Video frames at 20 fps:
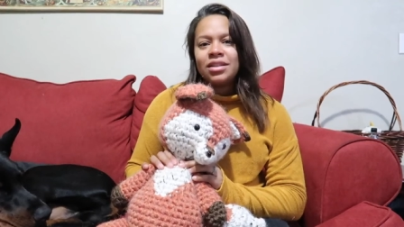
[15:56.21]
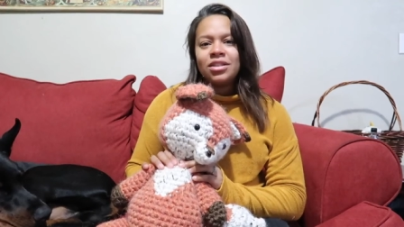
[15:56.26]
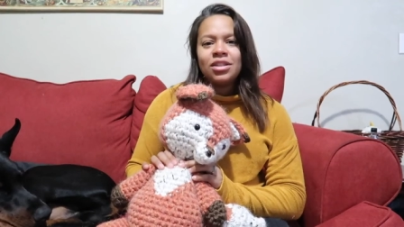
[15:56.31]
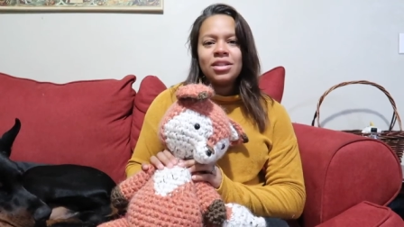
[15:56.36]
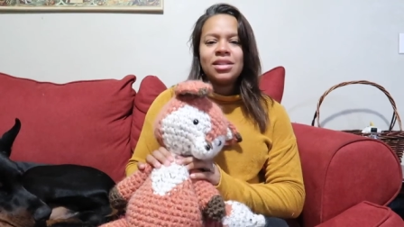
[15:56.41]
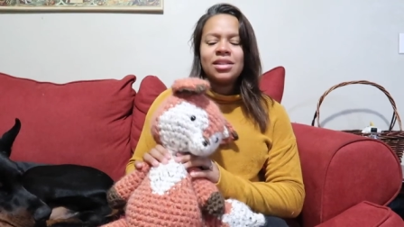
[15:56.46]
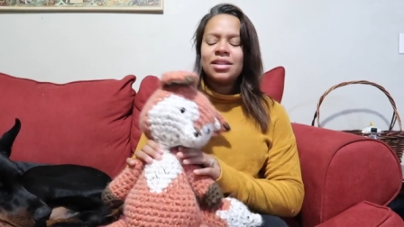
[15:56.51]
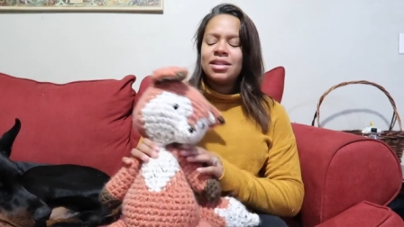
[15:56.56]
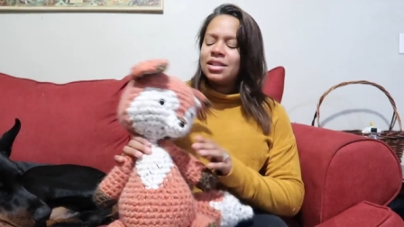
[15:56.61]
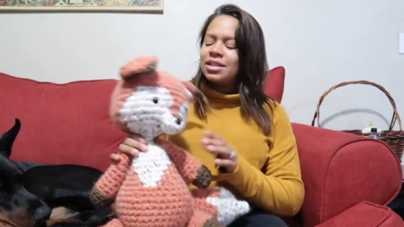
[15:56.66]

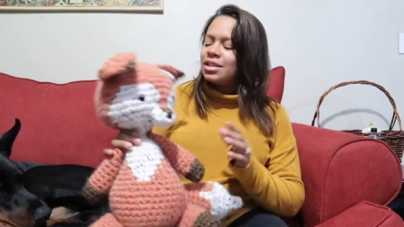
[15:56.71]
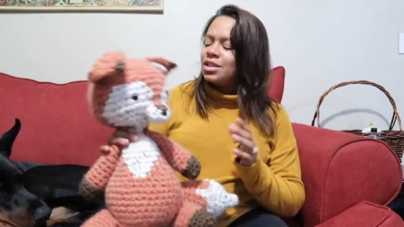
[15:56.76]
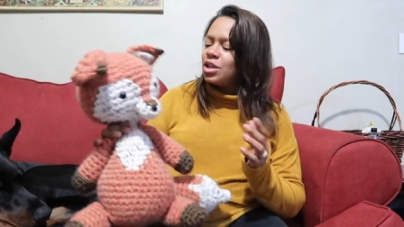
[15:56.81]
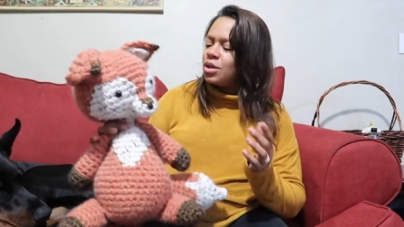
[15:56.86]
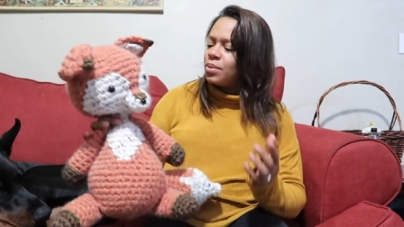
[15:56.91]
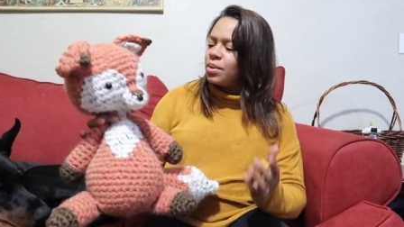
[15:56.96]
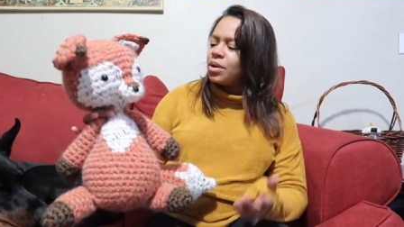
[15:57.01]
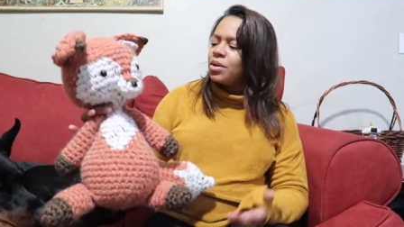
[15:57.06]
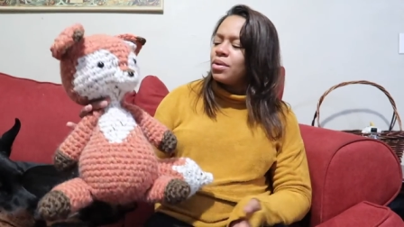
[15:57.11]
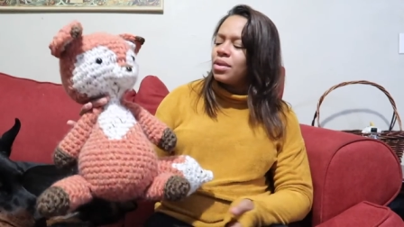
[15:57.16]
Just
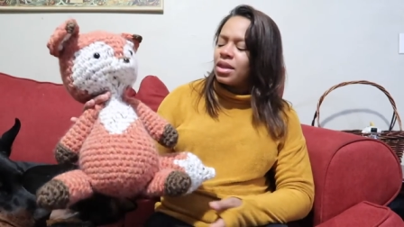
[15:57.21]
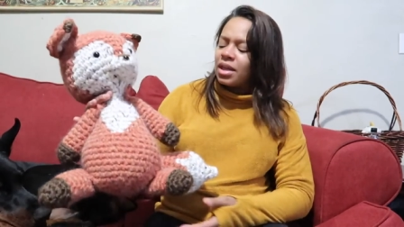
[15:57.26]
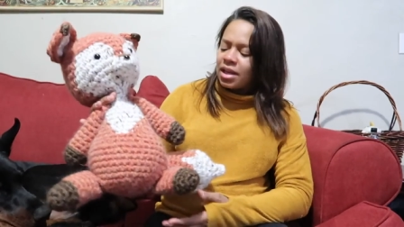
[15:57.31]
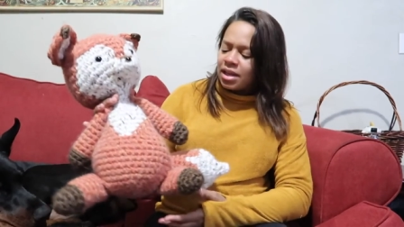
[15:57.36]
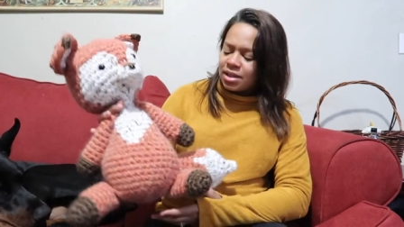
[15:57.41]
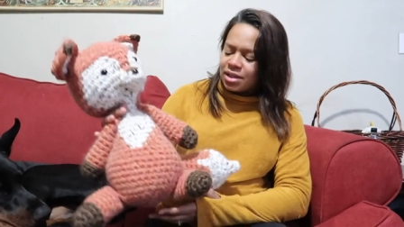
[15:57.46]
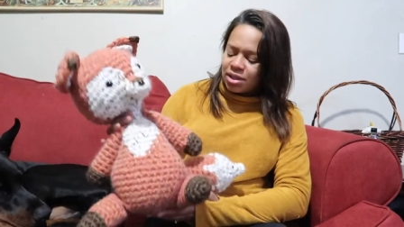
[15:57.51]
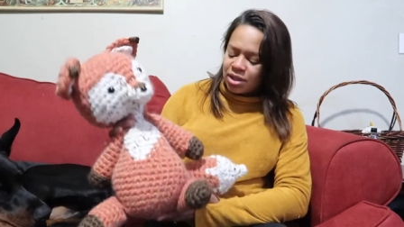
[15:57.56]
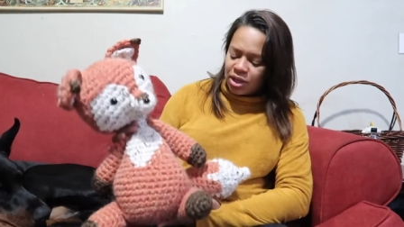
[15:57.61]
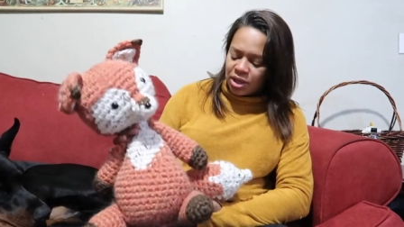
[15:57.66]
do what you think
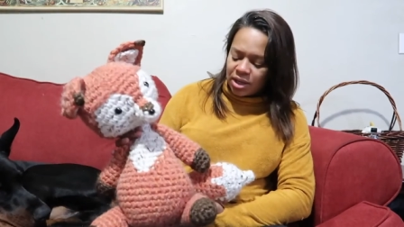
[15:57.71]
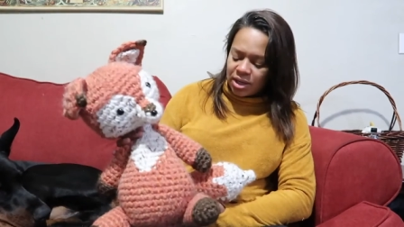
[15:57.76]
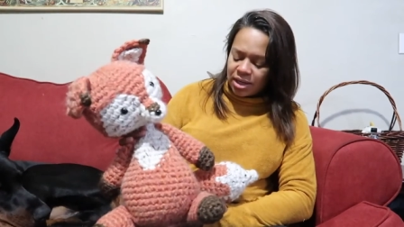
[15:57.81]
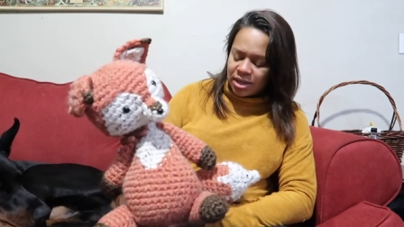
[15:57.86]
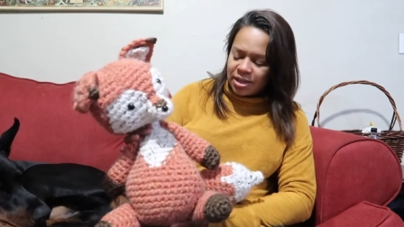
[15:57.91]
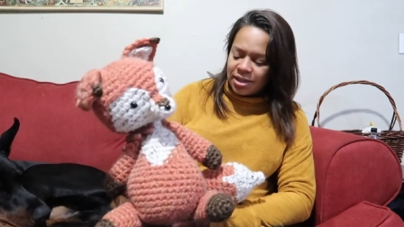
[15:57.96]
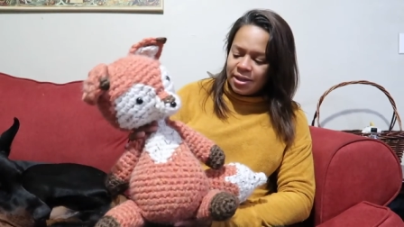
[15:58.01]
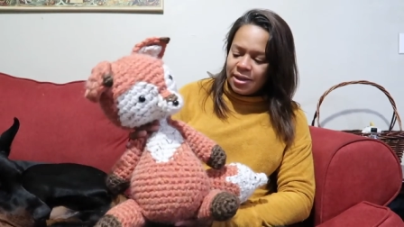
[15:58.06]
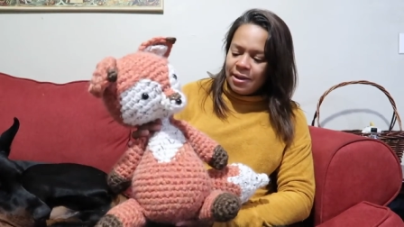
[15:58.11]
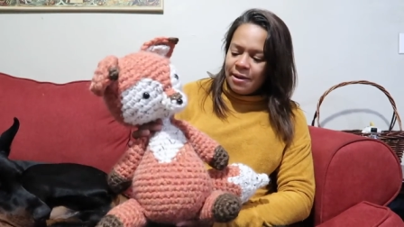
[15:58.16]
is good
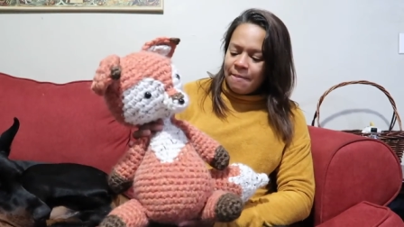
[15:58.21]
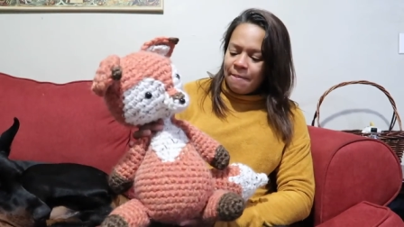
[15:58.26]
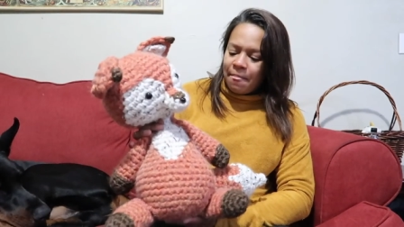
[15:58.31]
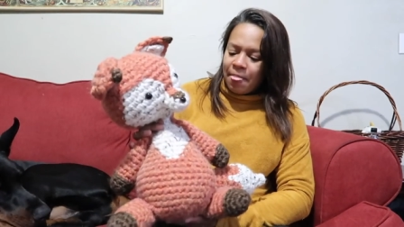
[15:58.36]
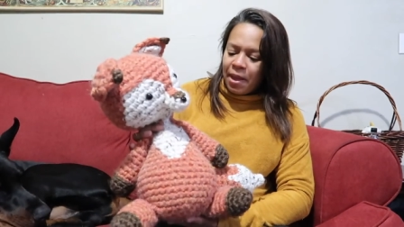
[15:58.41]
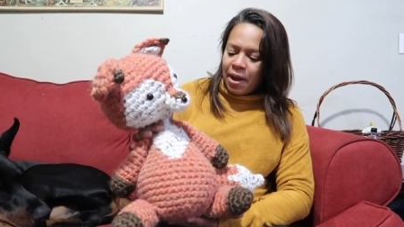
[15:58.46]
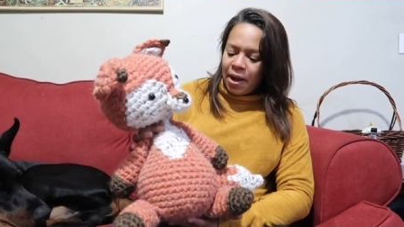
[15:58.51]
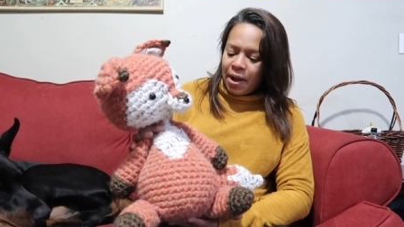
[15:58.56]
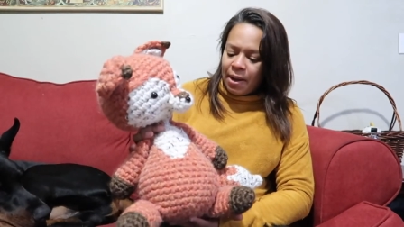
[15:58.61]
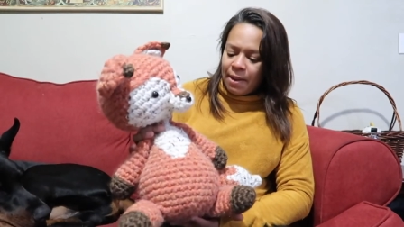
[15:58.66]

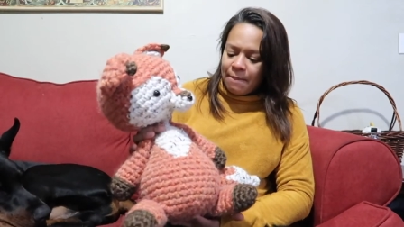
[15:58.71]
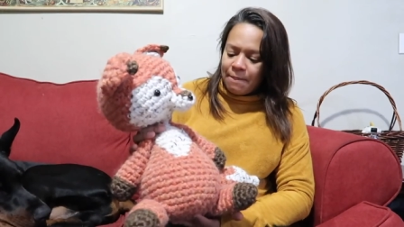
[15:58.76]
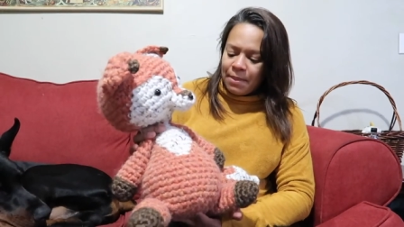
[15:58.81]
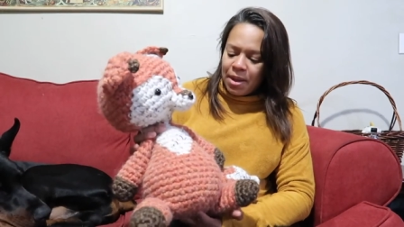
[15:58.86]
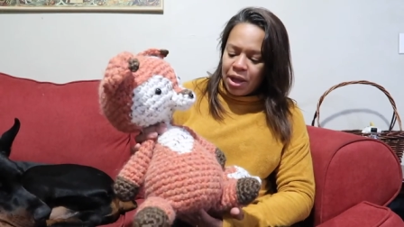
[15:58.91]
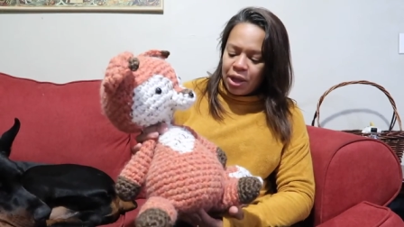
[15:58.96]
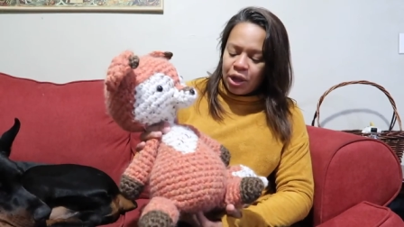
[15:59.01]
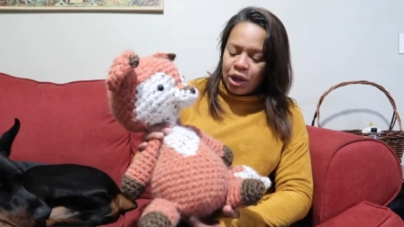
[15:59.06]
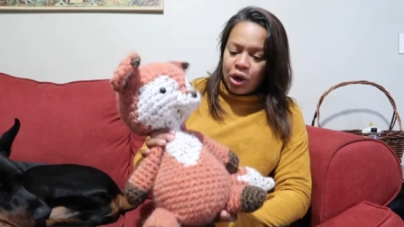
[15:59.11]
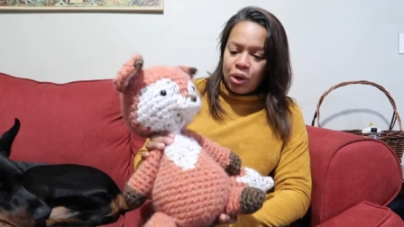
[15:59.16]

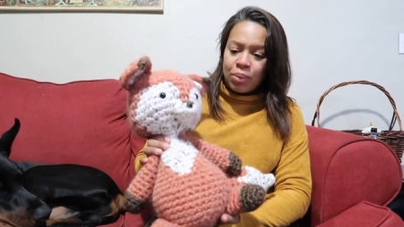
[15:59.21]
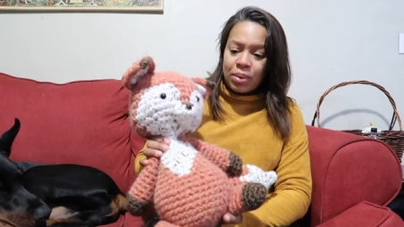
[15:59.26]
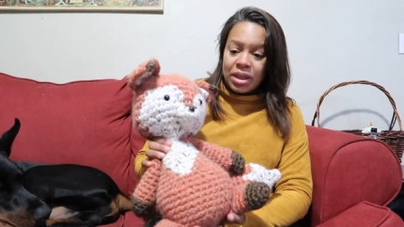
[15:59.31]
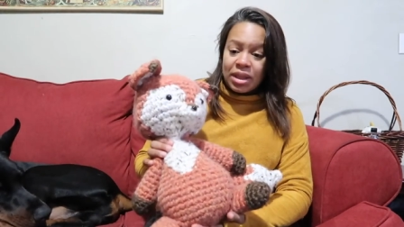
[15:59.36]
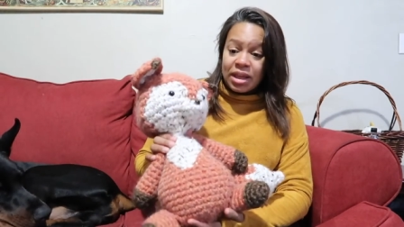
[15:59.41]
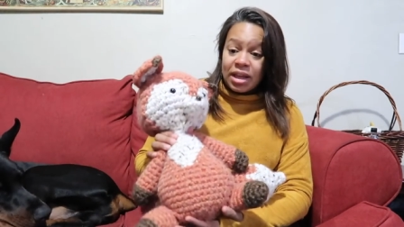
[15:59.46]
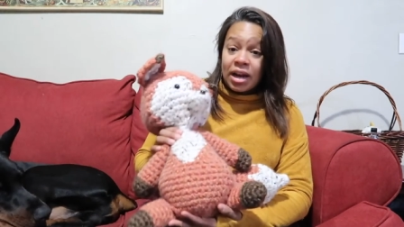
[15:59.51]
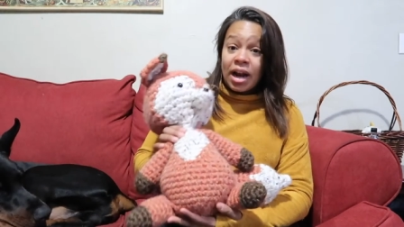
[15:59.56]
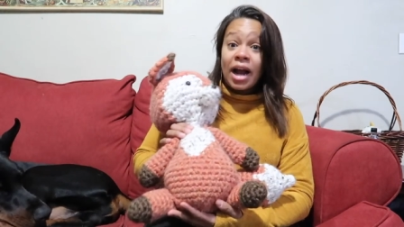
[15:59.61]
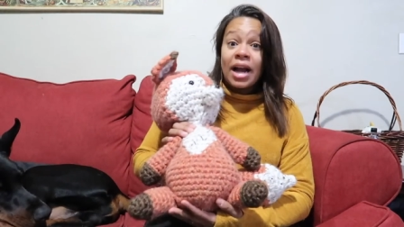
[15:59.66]
and go with
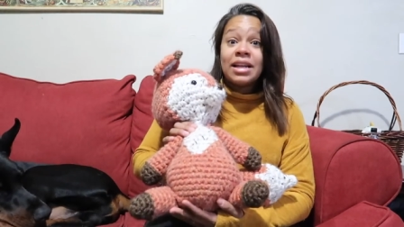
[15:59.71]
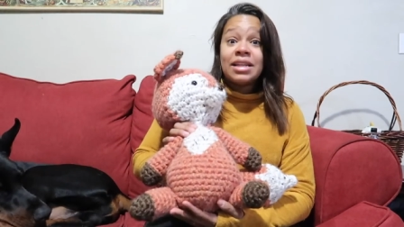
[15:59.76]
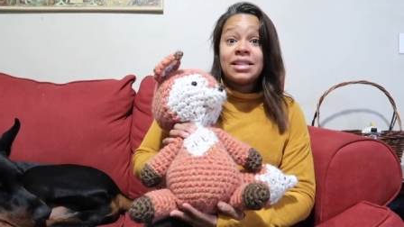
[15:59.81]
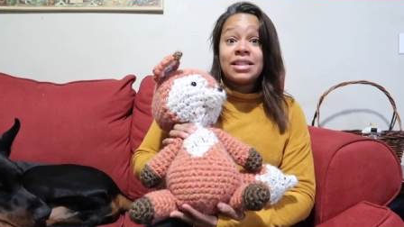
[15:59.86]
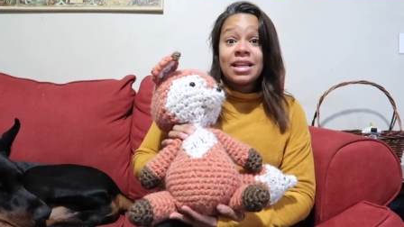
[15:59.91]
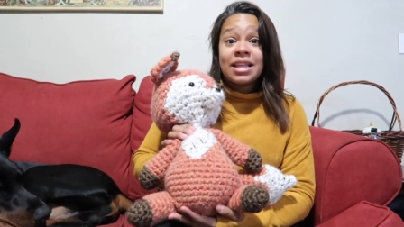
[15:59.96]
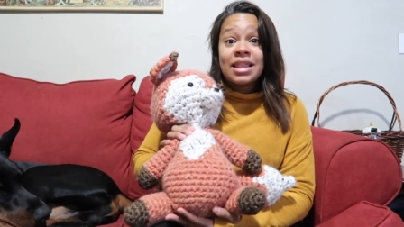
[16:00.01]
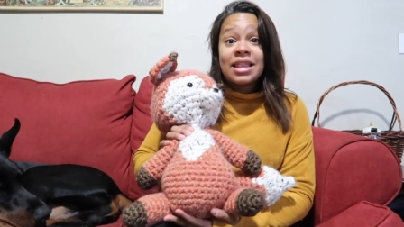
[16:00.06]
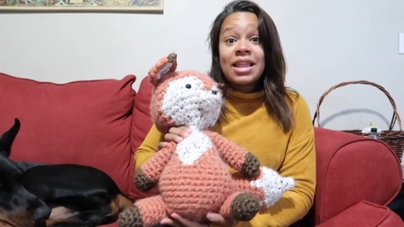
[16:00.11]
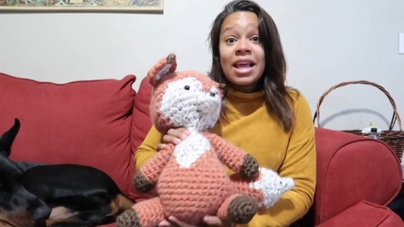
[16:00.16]
it. I
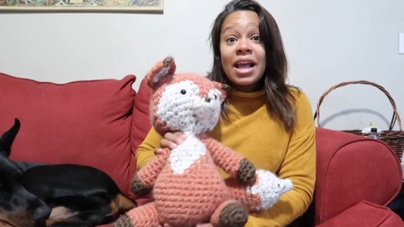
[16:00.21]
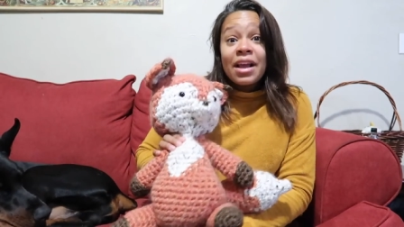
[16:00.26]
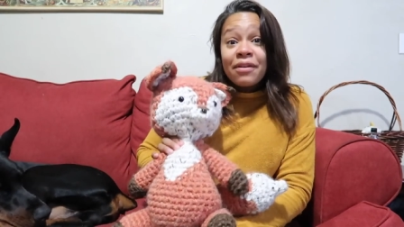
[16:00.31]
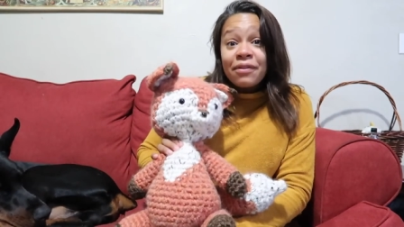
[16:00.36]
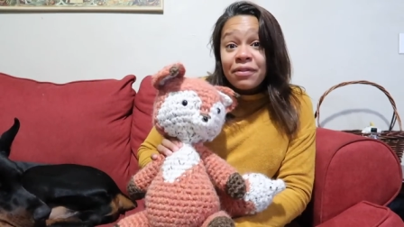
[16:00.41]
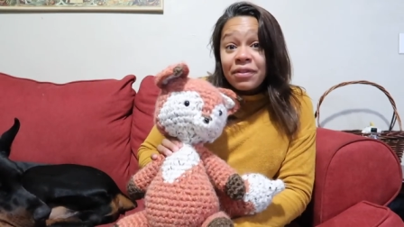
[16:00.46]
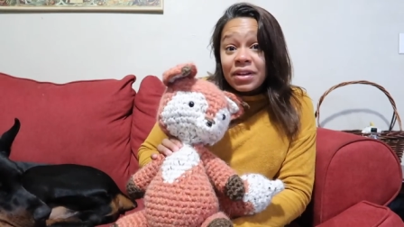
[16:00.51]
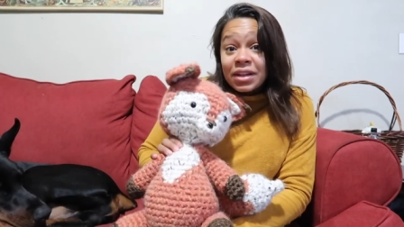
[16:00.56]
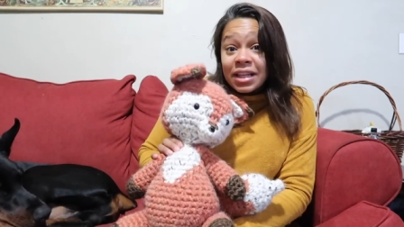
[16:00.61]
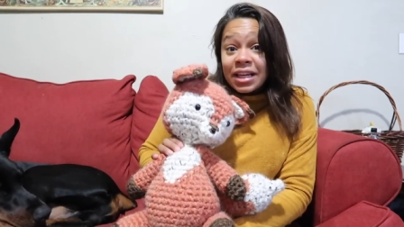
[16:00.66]
did
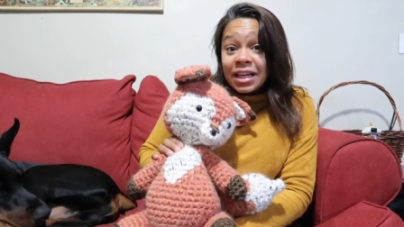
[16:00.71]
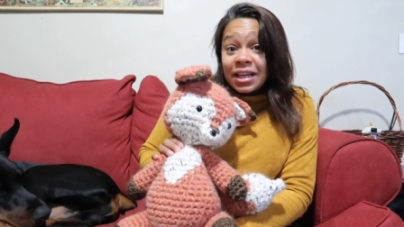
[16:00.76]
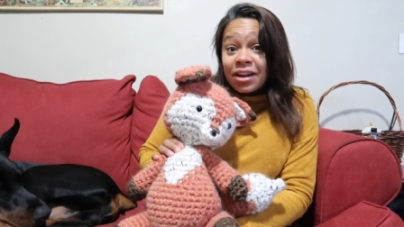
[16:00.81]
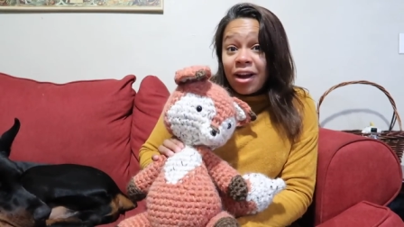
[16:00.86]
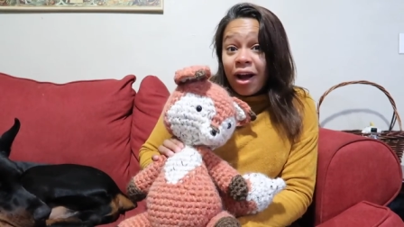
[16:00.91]
thankfully